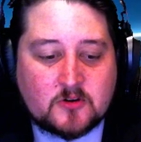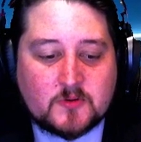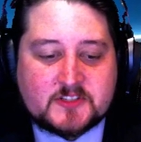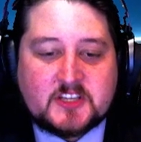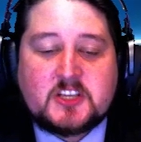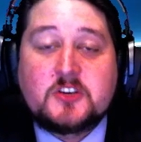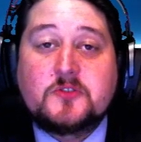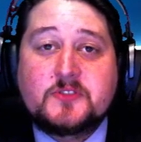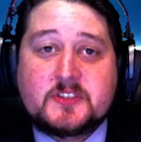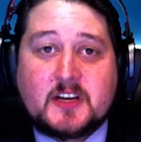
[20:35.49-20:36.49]
who was
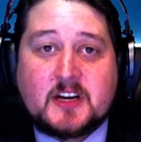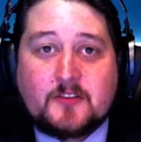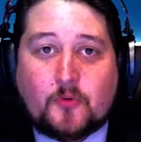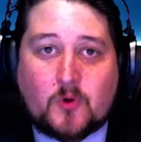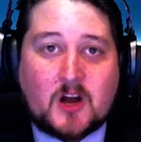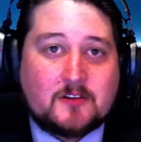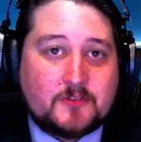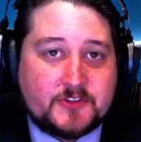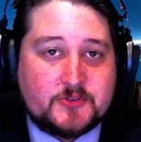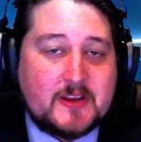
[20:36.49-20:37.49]
accused of
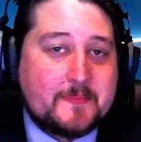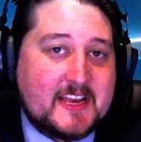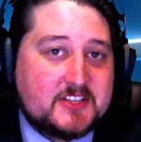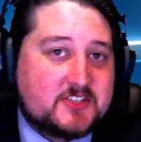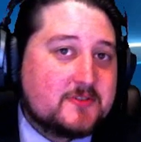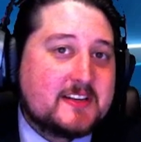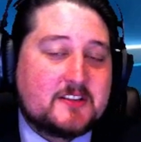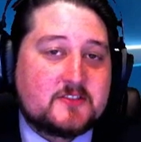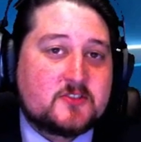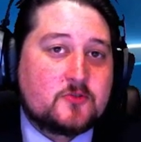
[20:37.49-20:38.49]
wrongful doing by a student
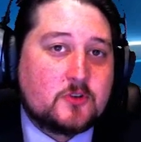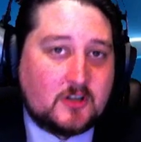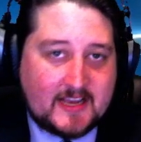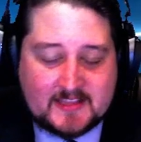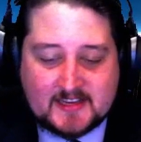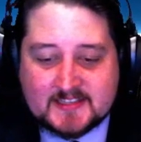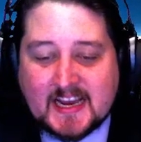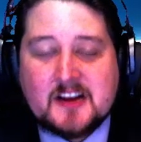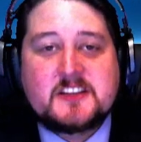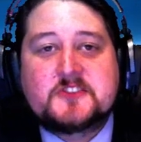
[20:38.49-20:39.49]
in the school, and the
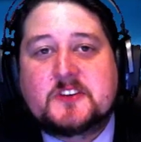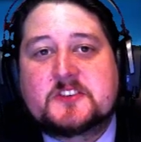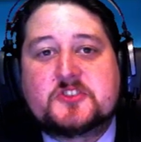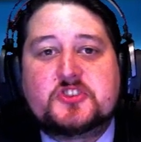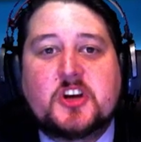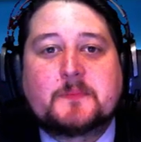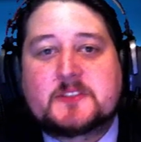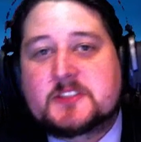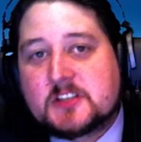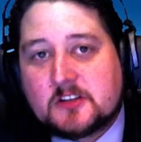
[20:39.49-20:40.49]
entire district
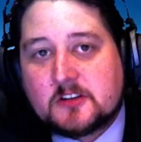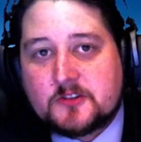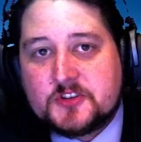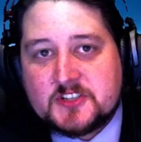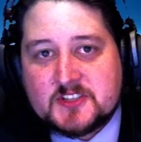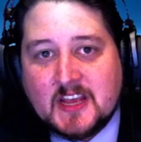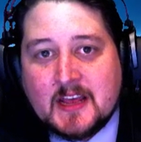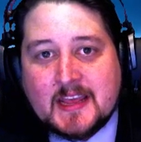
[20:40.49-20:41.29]
jumped to conclusions.